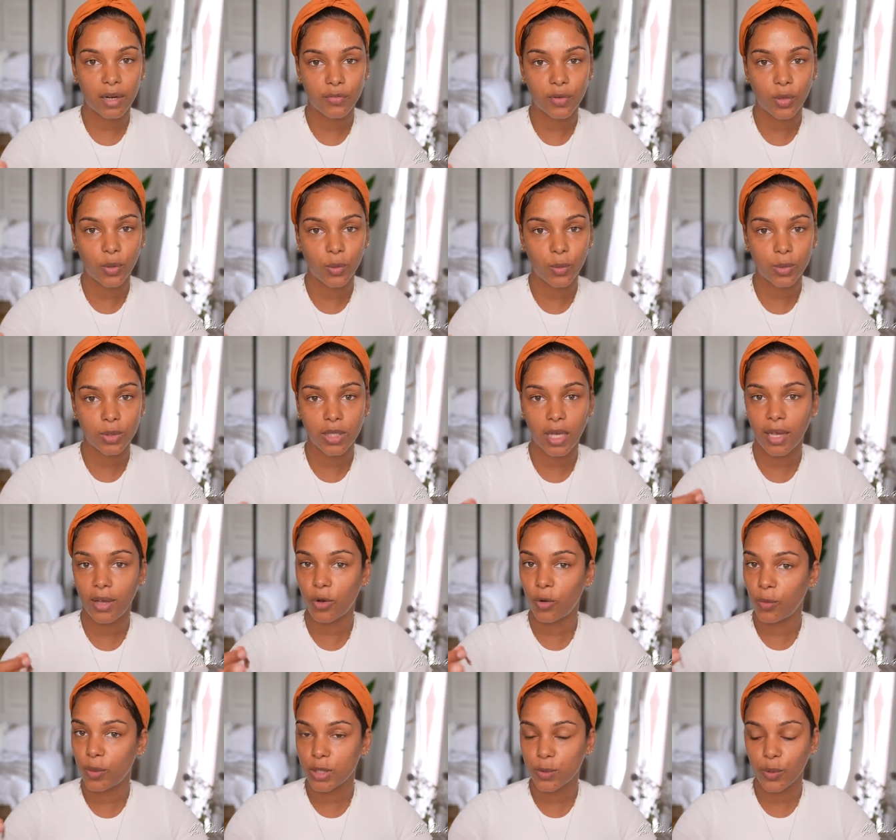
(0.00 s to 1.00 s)
of gold. I
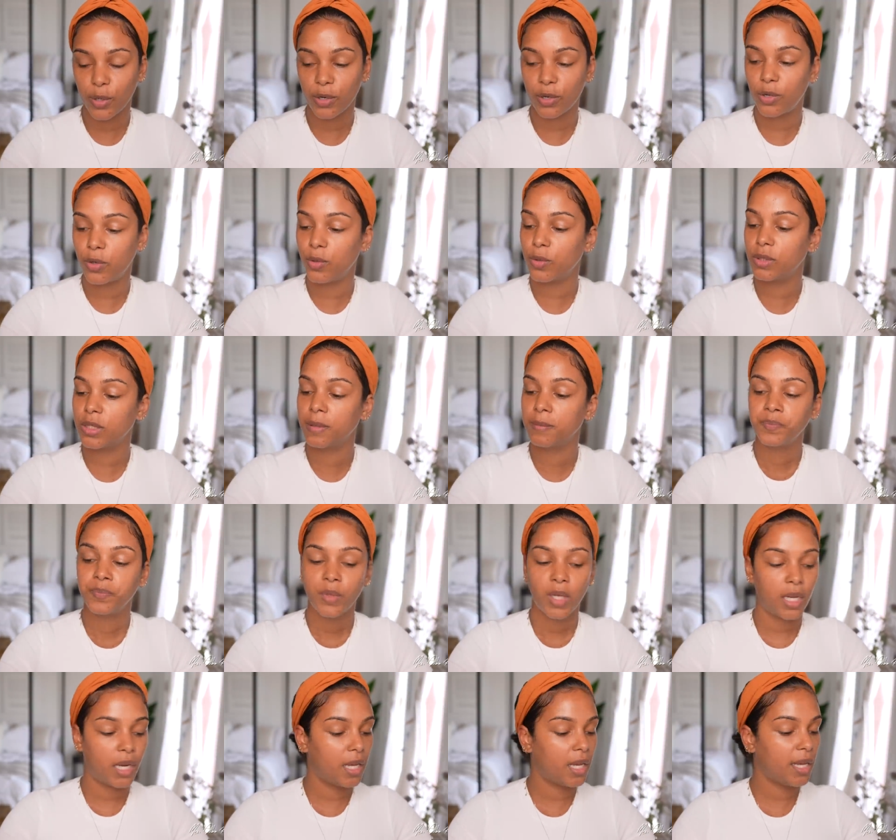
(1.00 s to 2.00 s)
always wear gold.
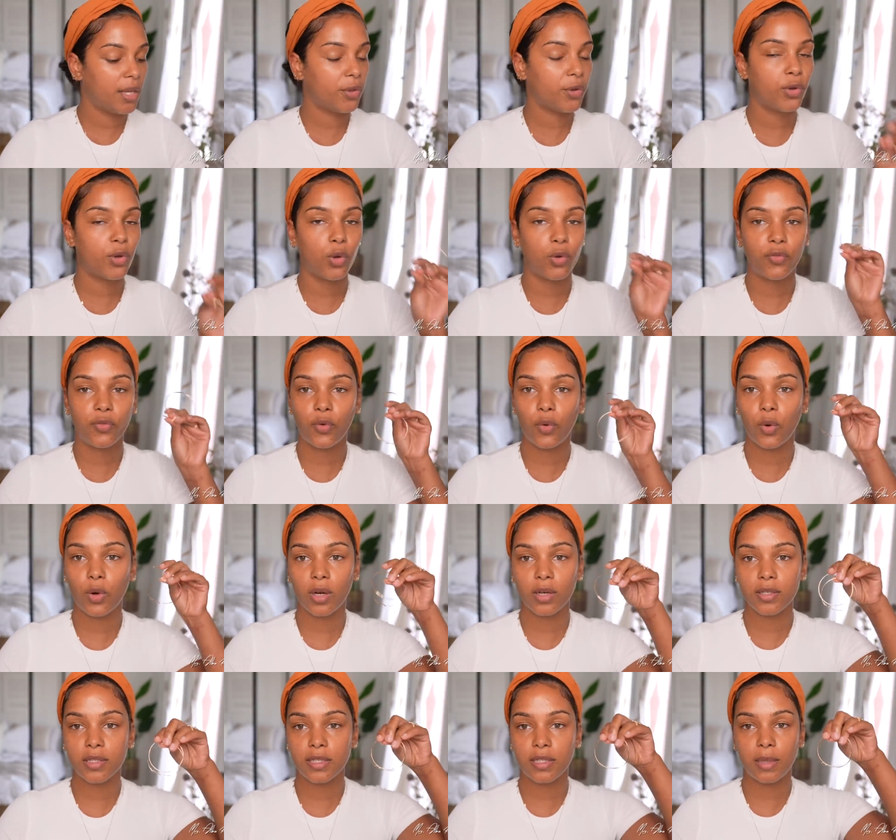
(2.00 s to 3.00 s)
And I either go
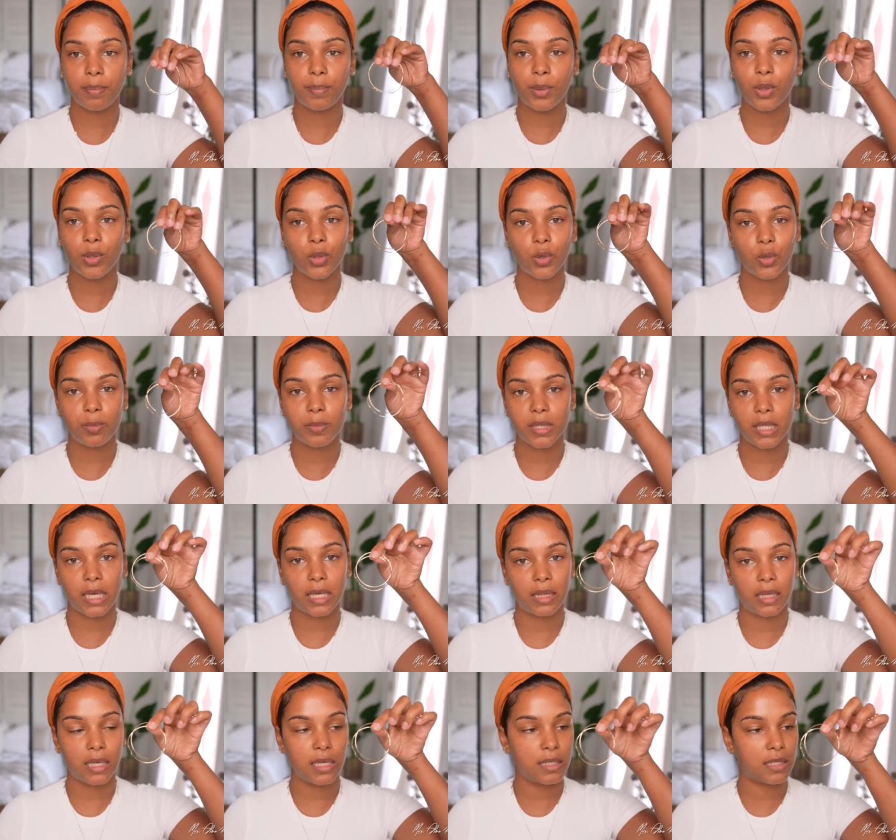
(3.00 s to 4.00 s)
for simple hoops like
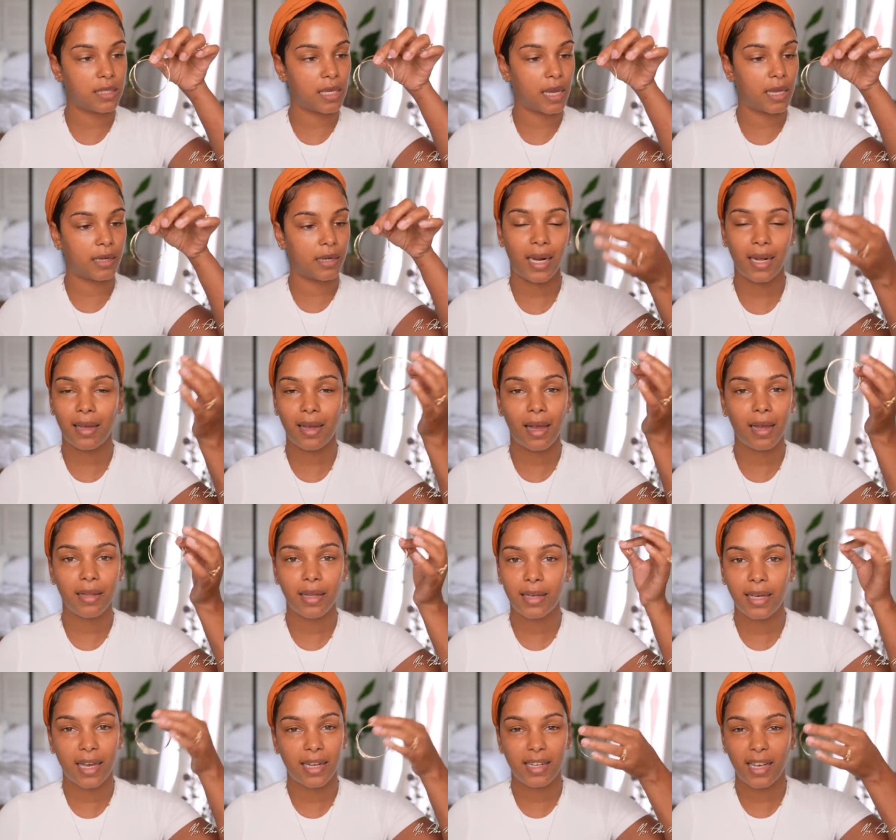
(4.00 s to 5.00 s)
these that I got
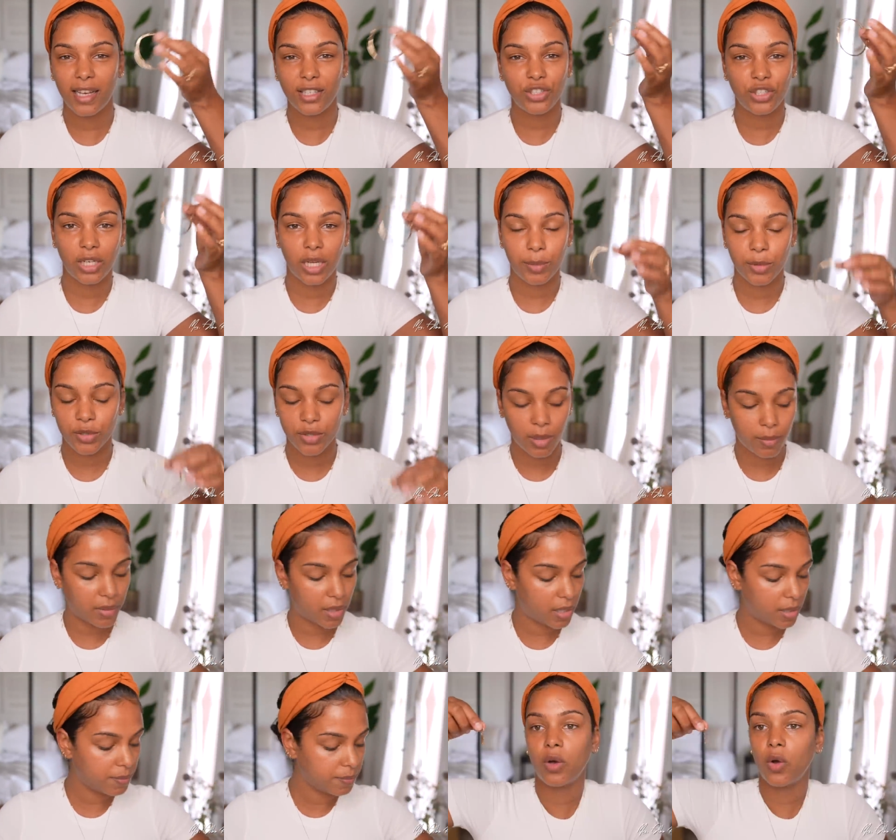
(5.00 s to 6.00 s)
like at H and M or
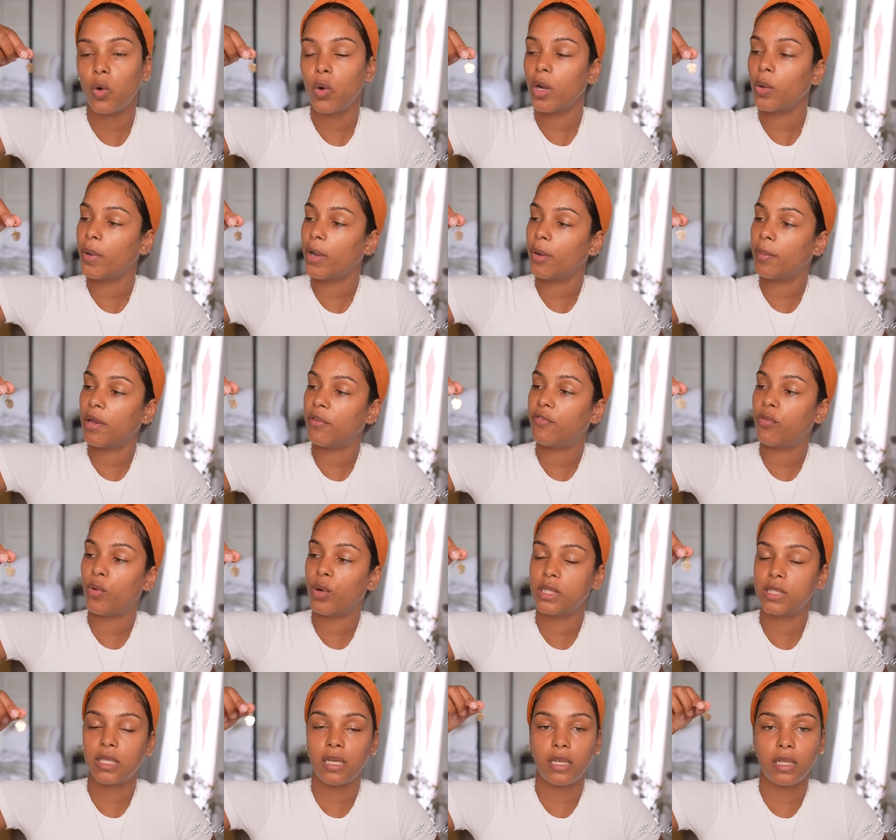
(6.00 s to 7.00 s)
something, or I wear my
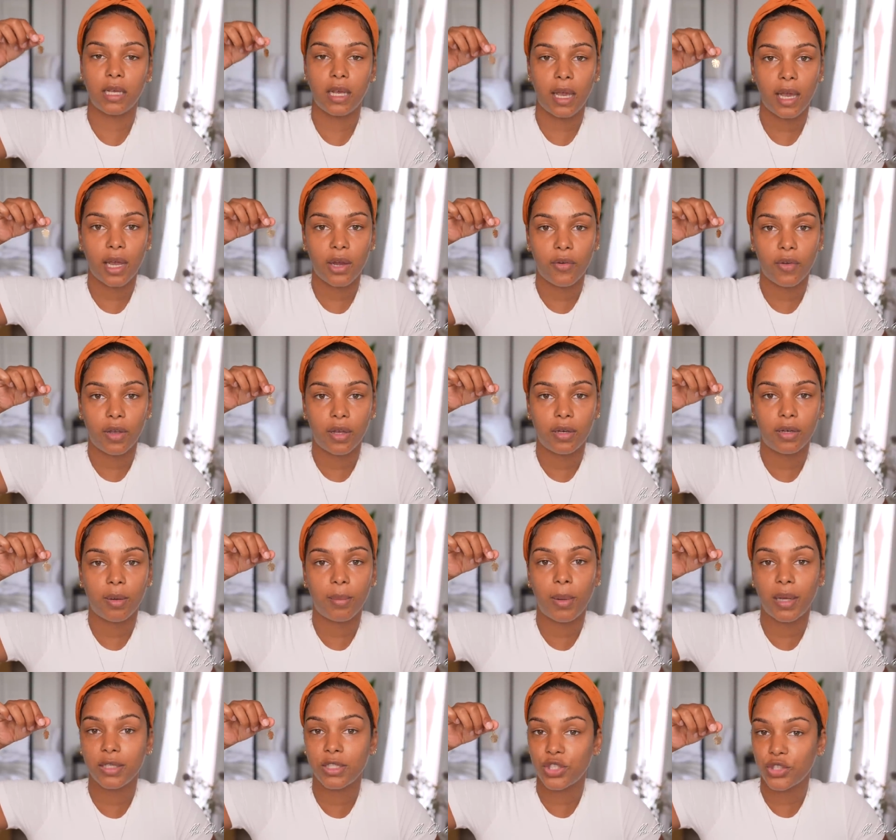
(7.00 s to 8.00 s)
fourteen karat
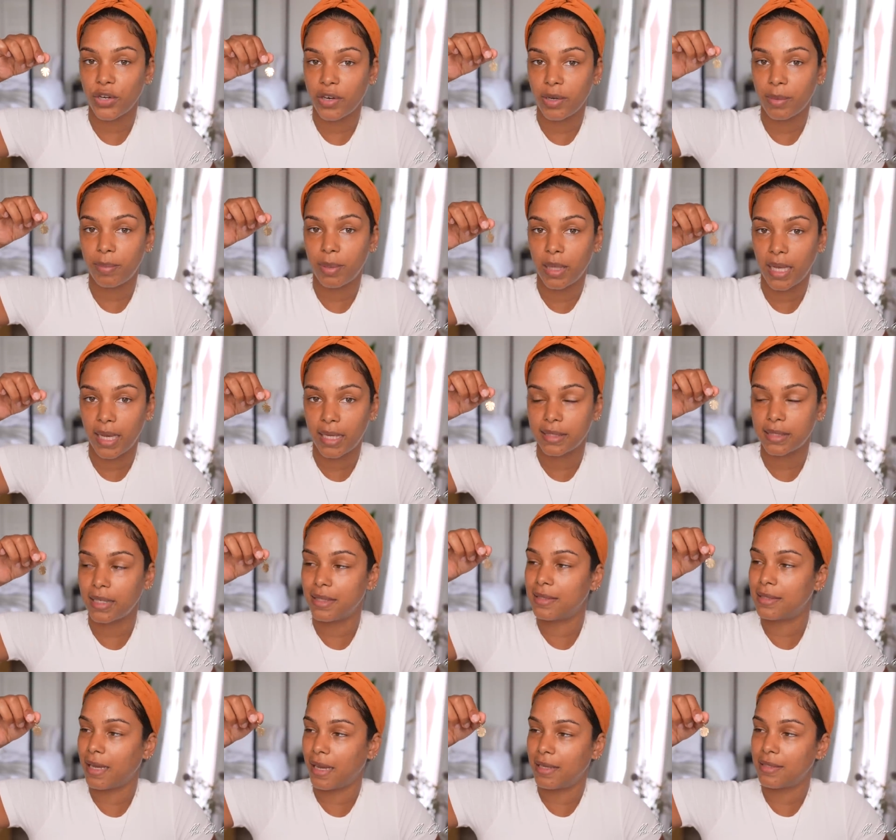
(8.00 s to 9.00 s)
Monstera Plant
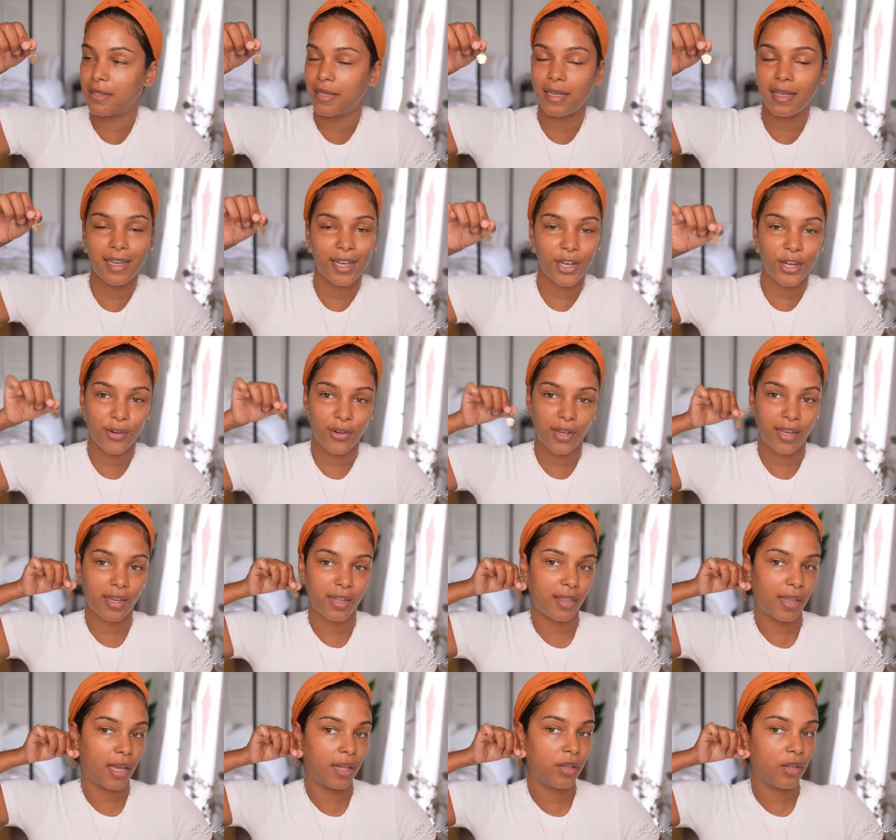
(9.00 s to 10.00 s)
Dainty earring
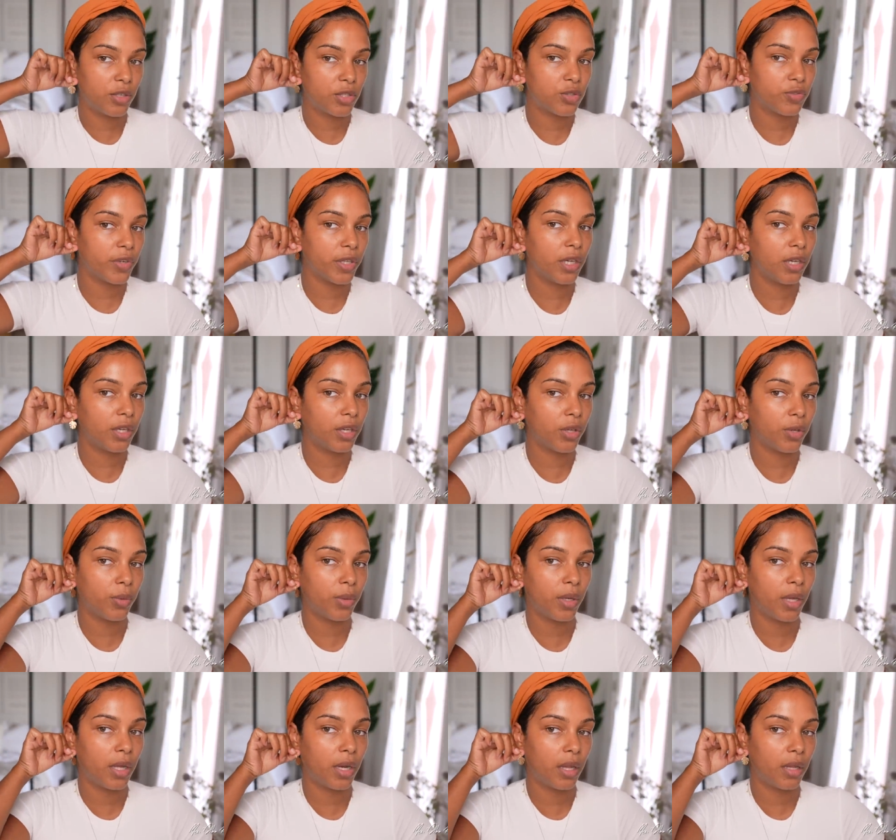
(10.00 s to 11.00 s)
that looks really cute
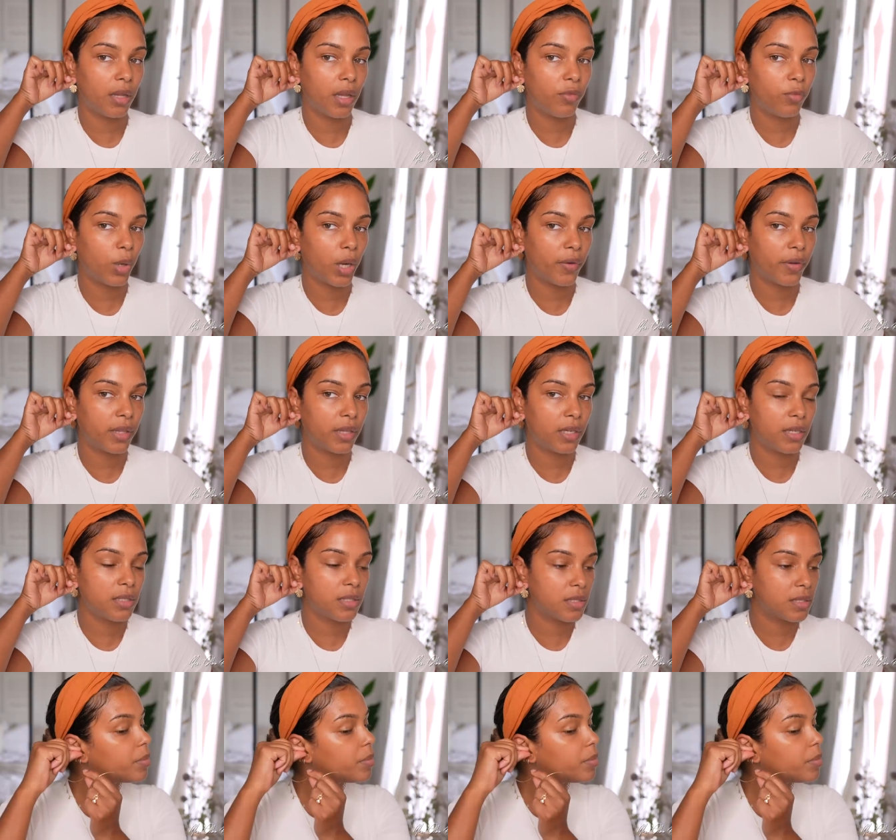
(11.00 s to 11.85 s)
and I love wearing these.